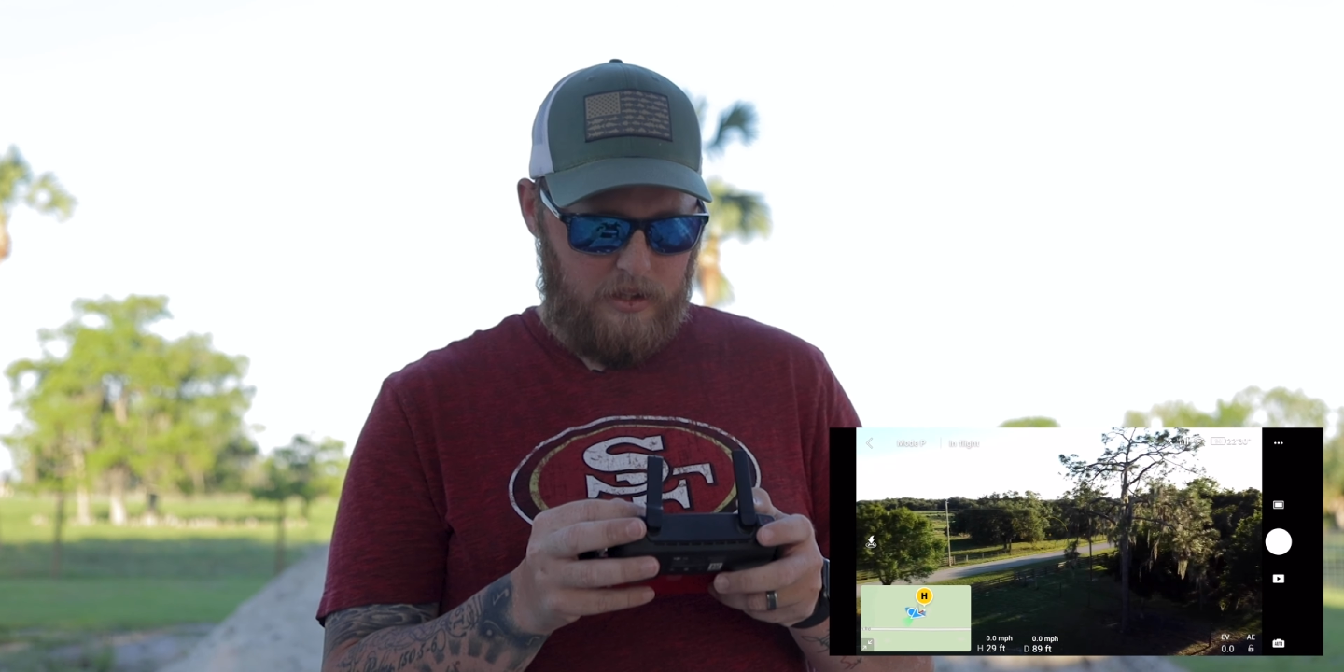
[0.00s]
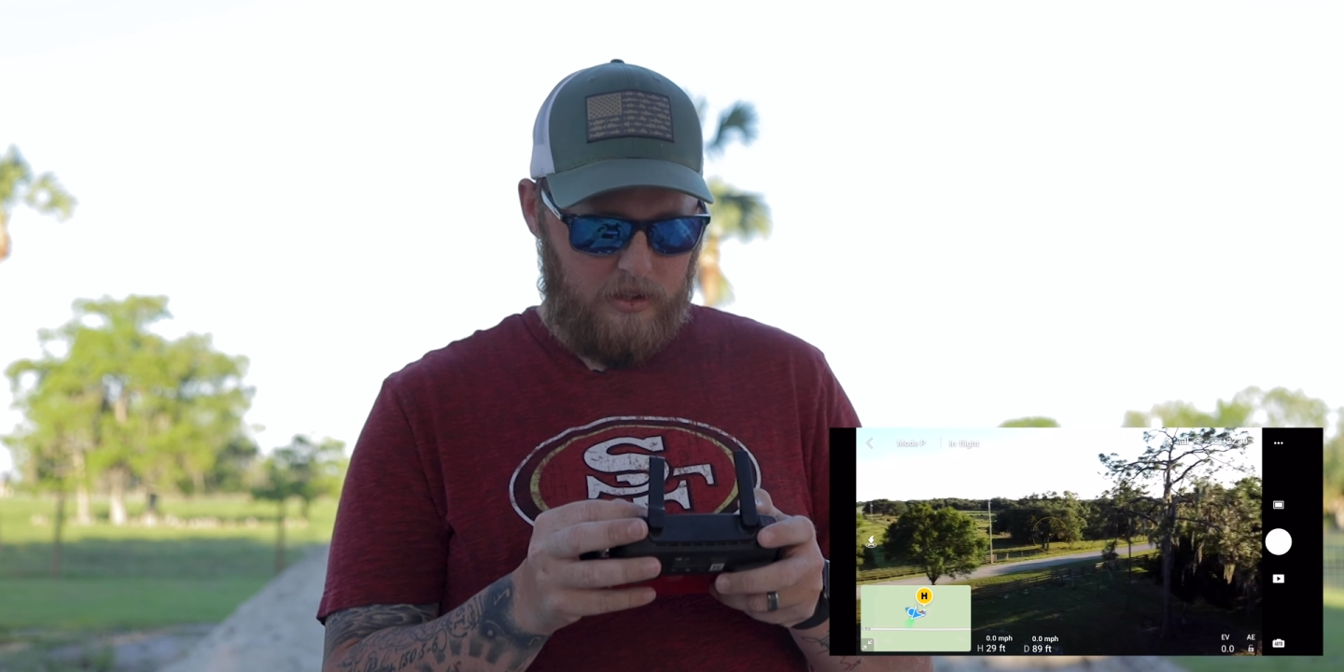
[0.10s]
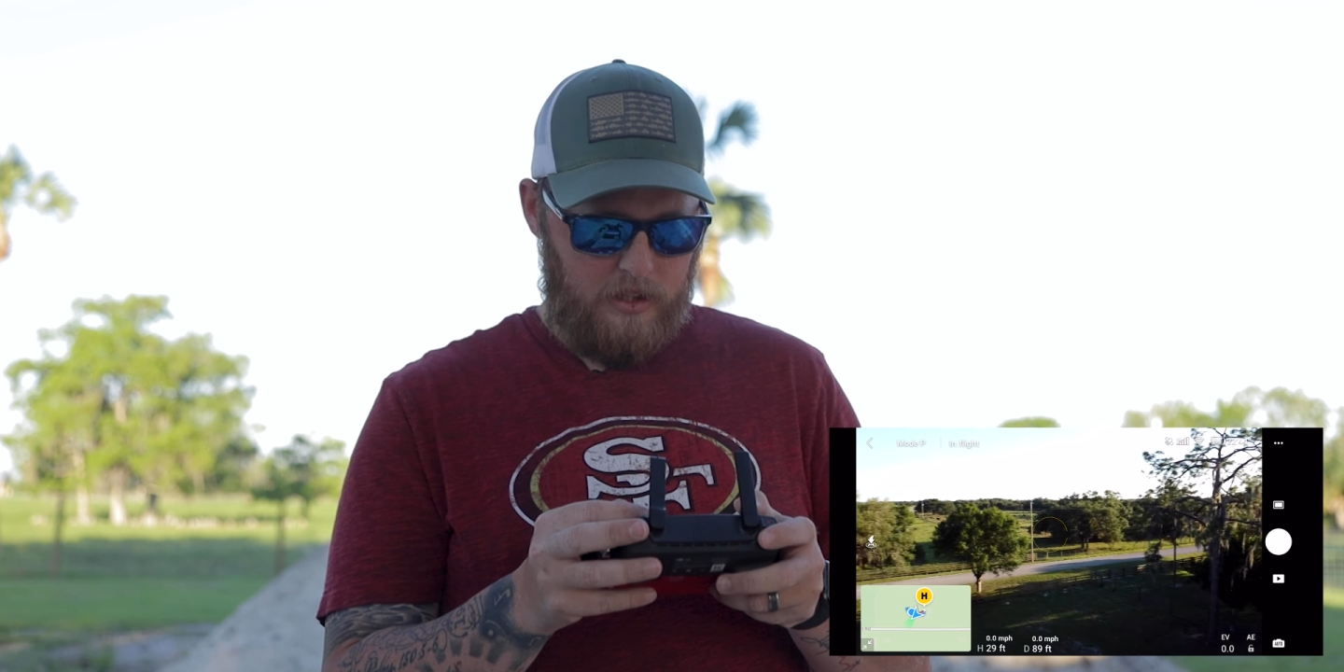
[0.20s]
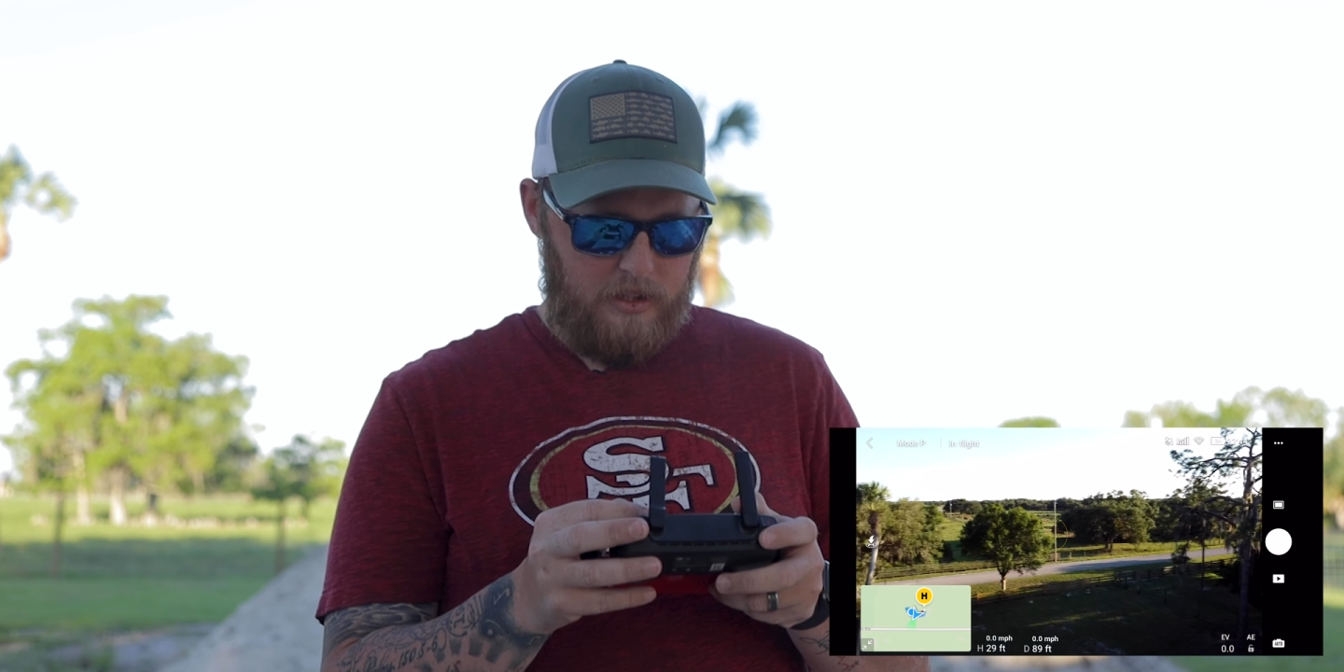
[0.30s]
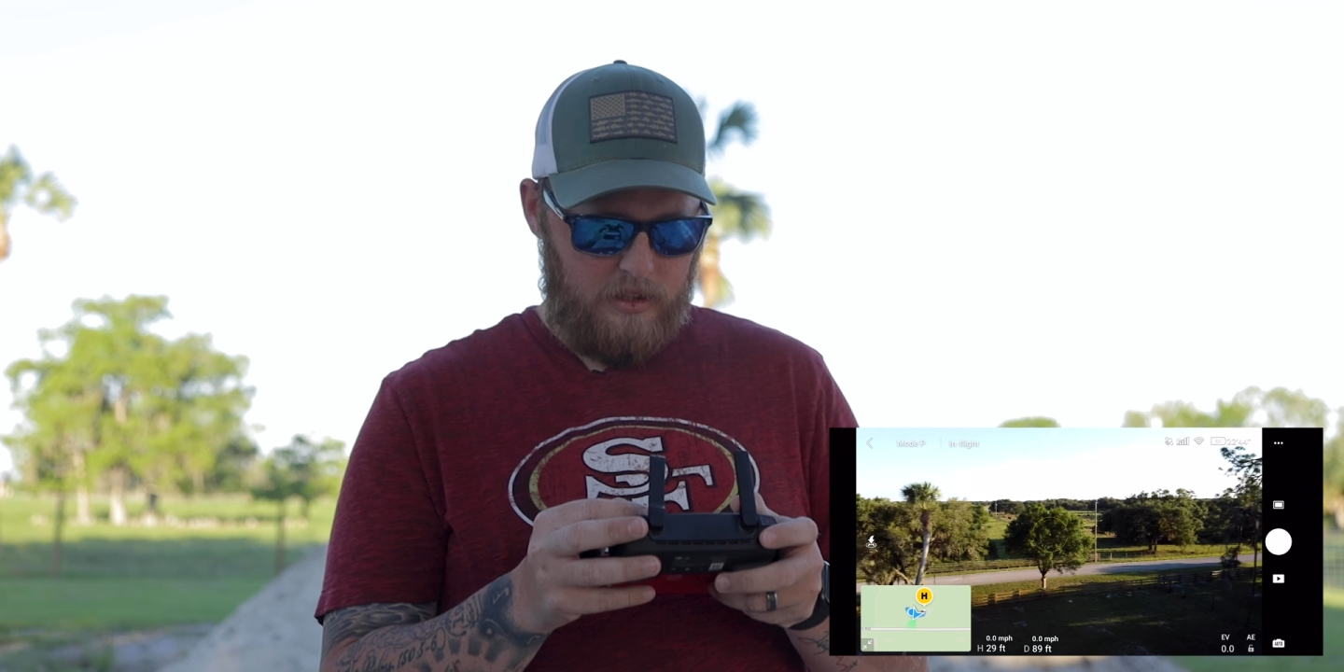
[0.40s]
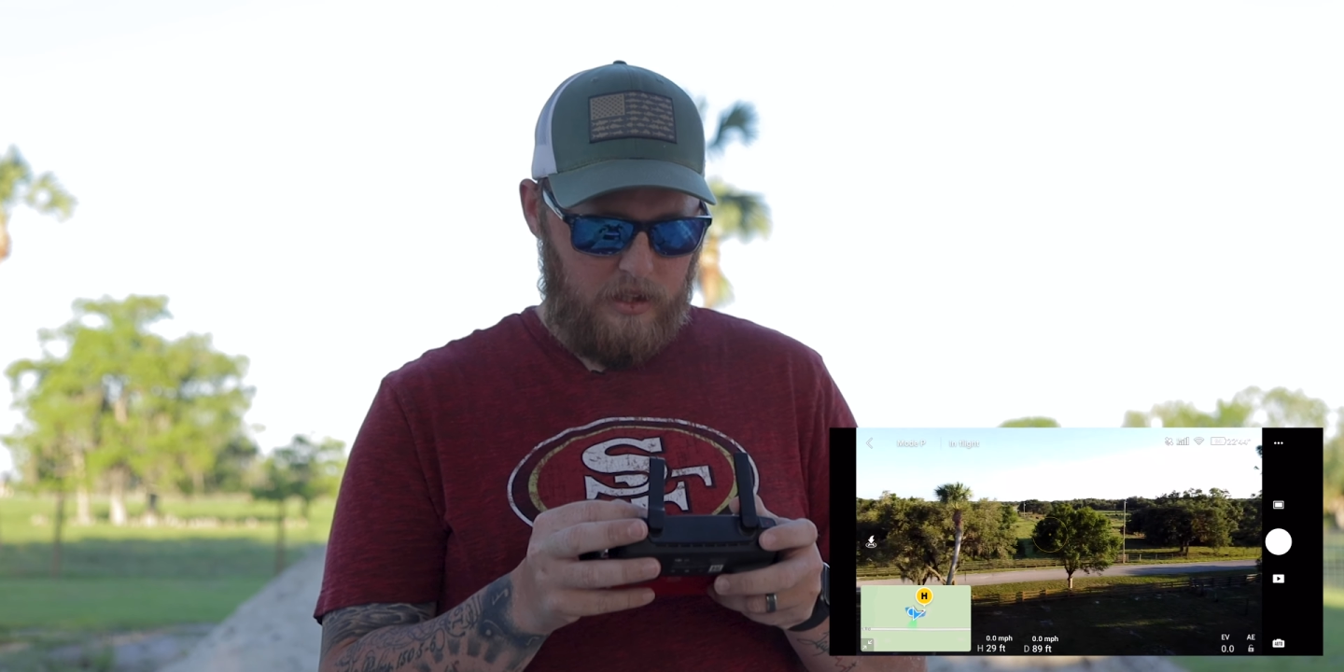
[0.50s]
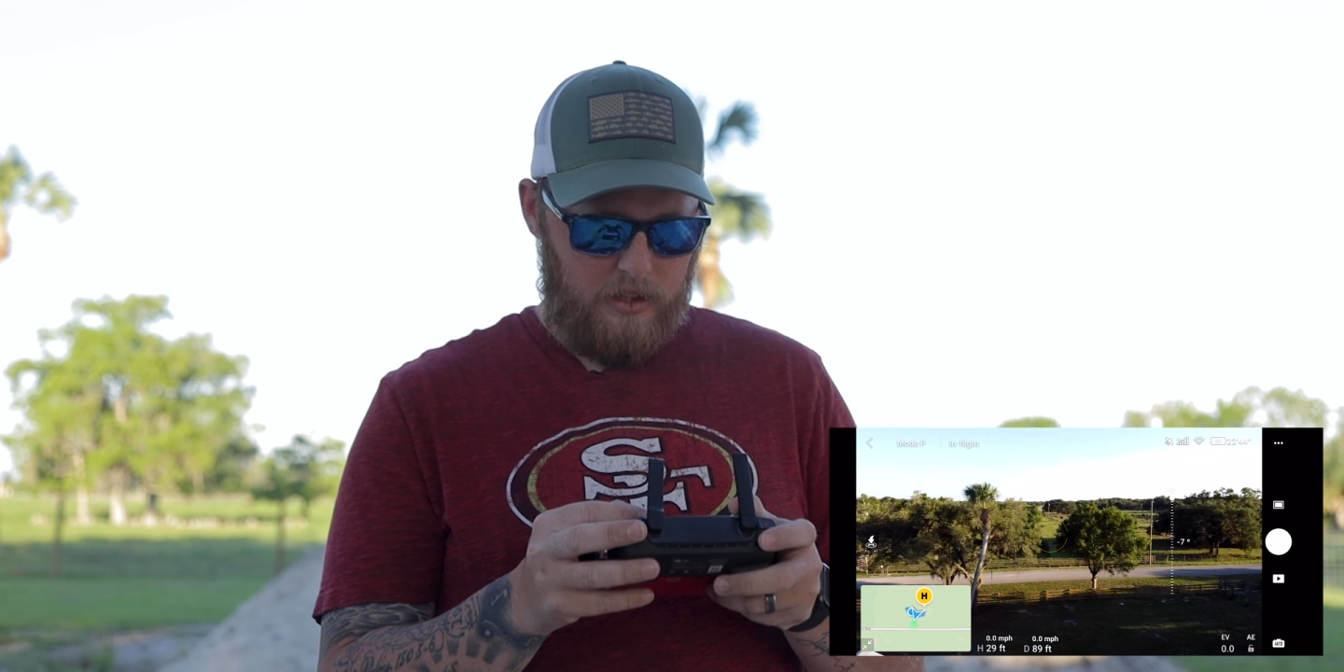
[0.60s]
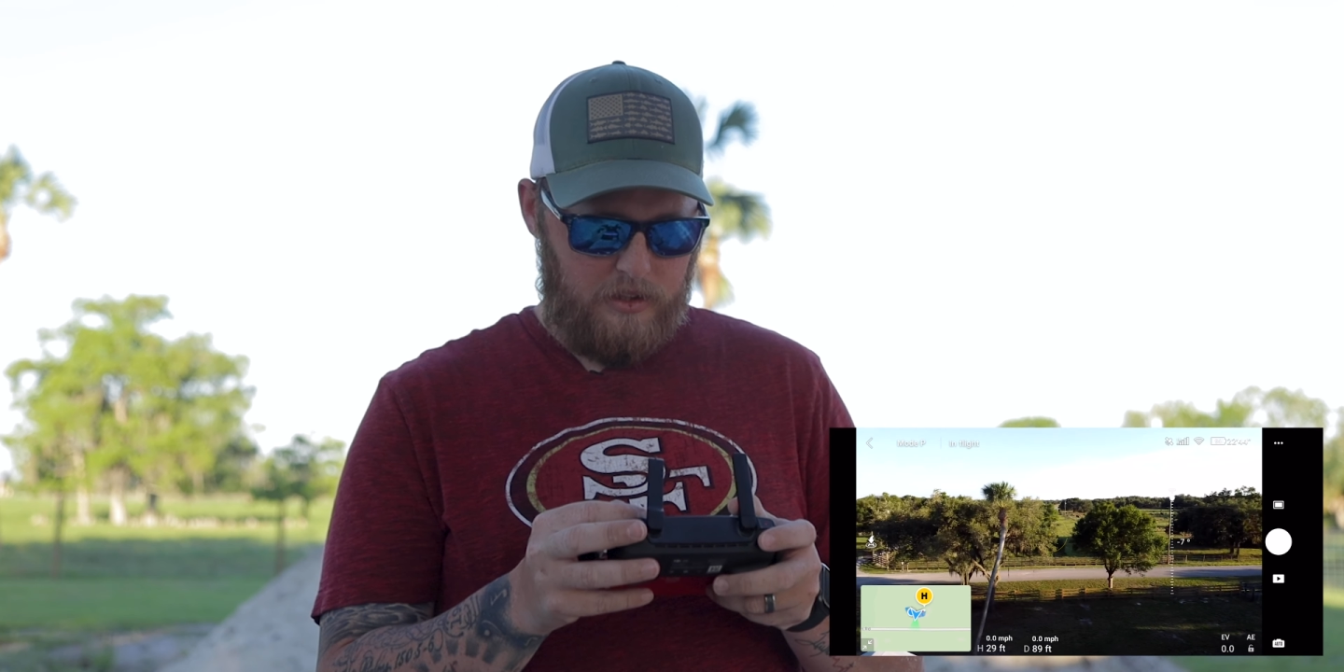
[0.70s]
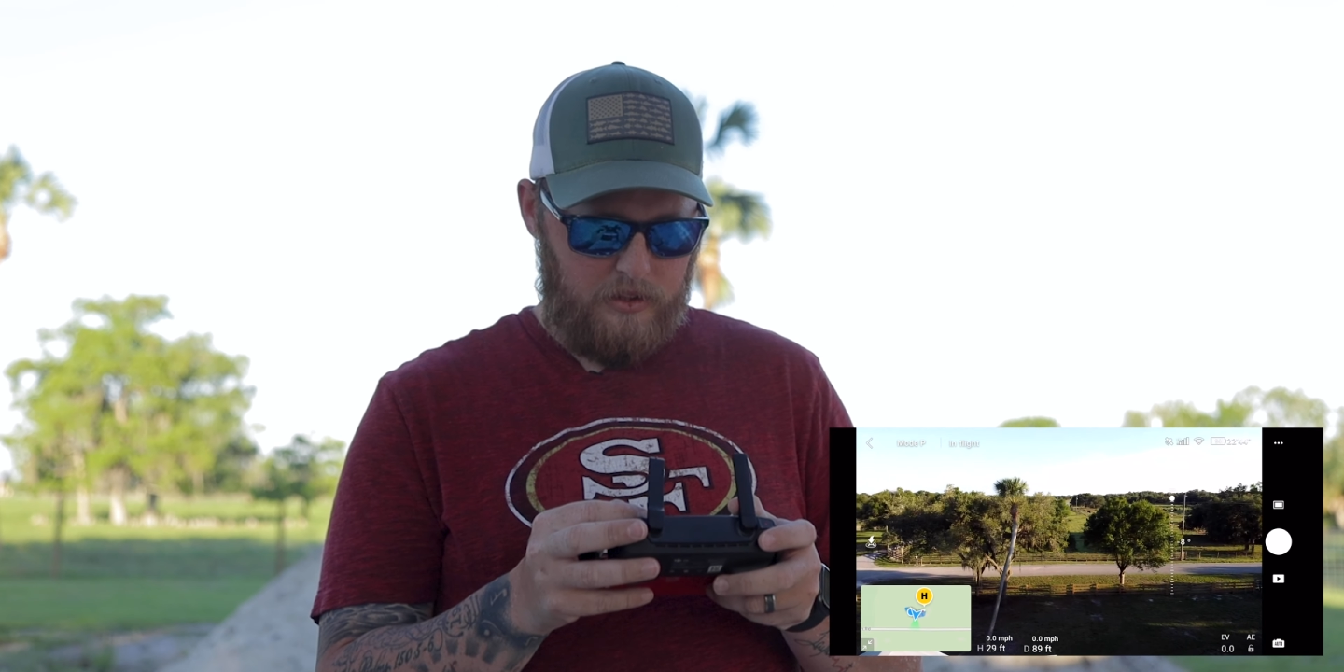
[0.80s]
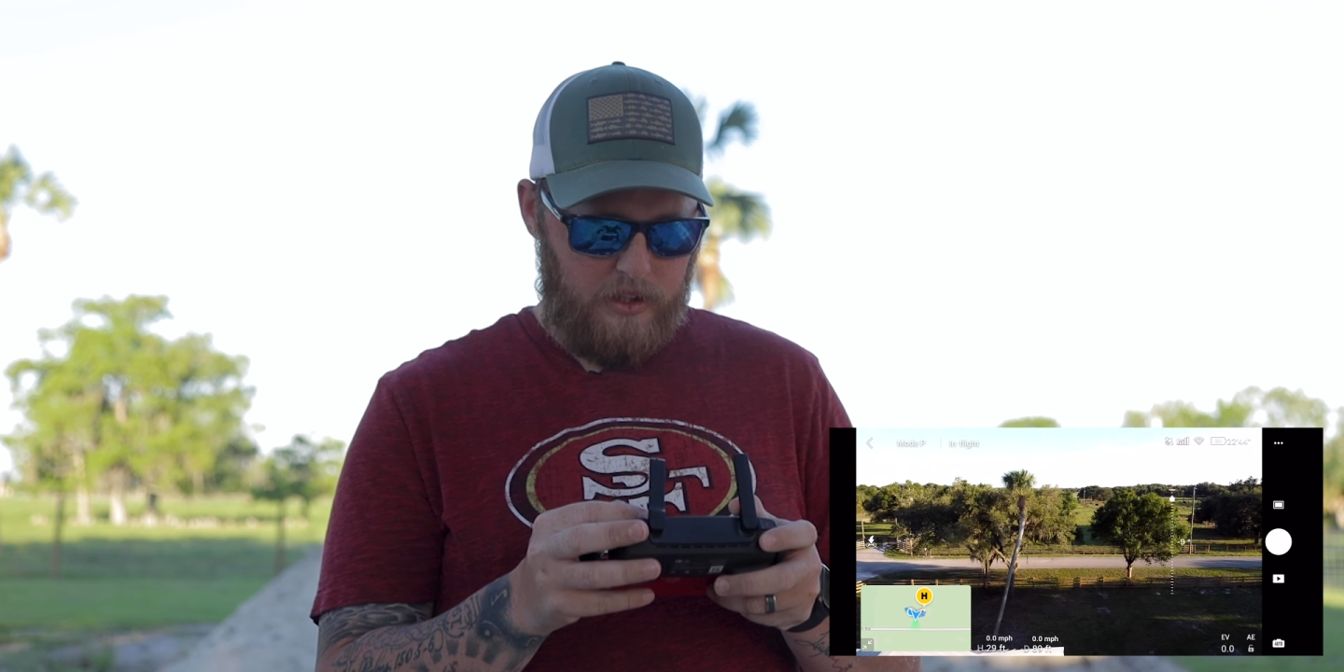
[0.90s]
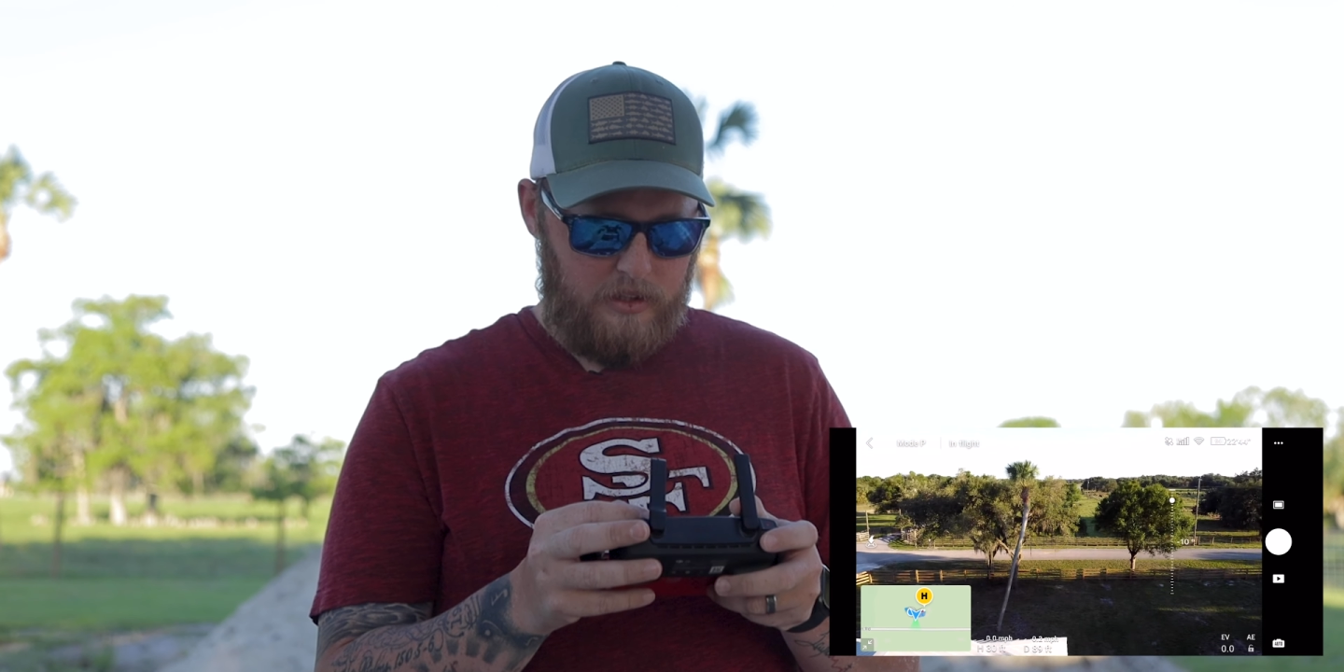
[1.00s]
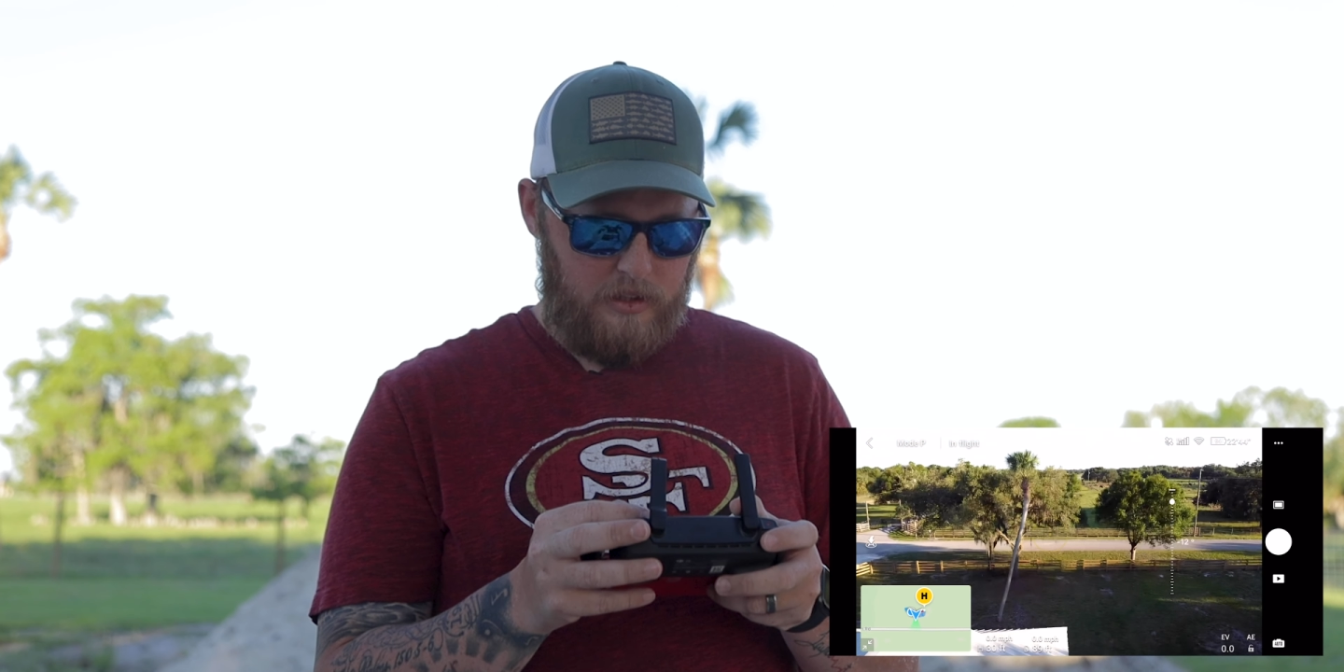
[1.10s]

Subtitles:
There is a lot of trees